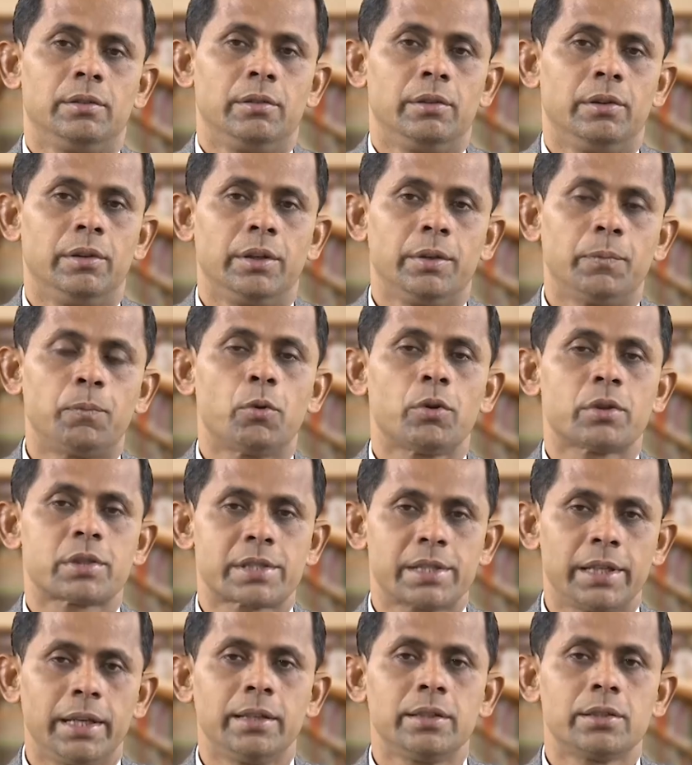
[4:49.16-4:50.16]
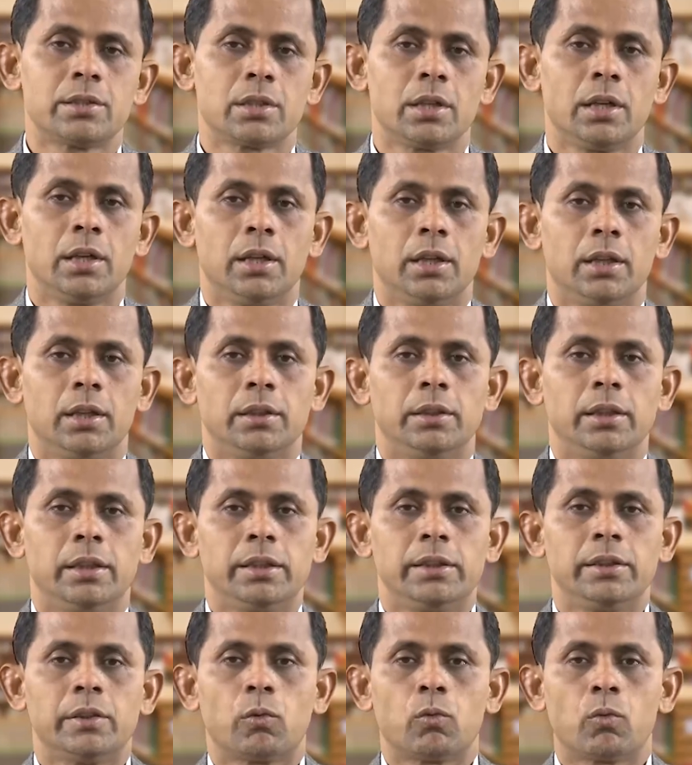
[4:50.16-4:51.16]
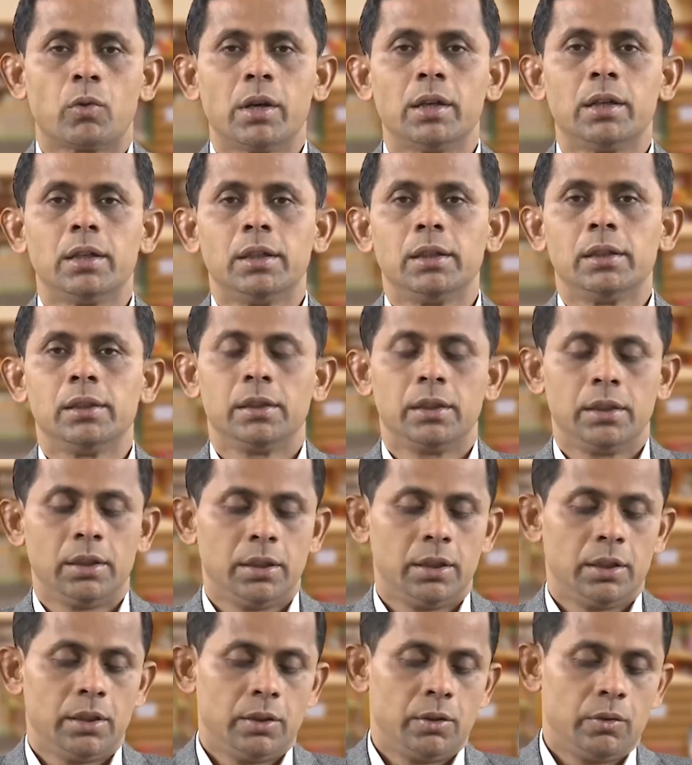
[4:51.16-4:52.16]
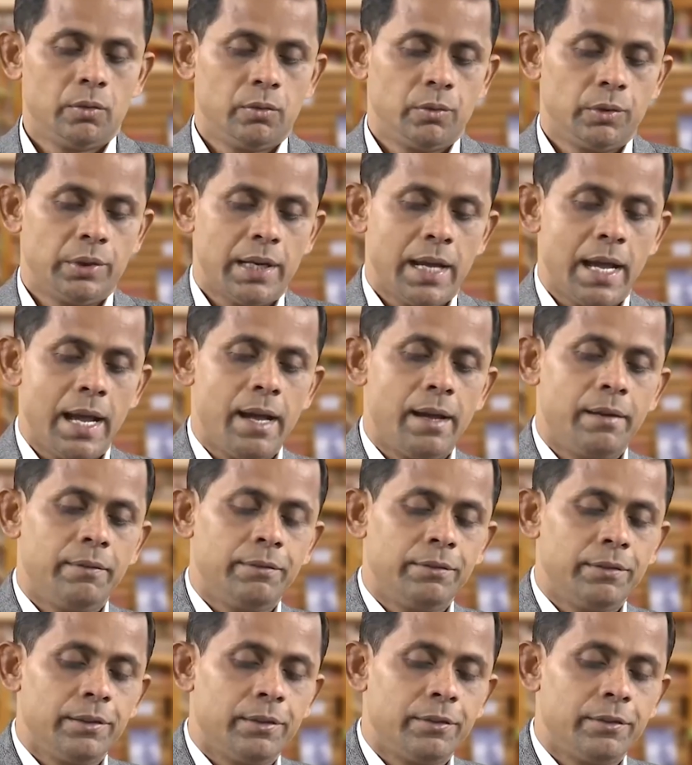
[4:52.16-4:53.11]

report says that in the world we have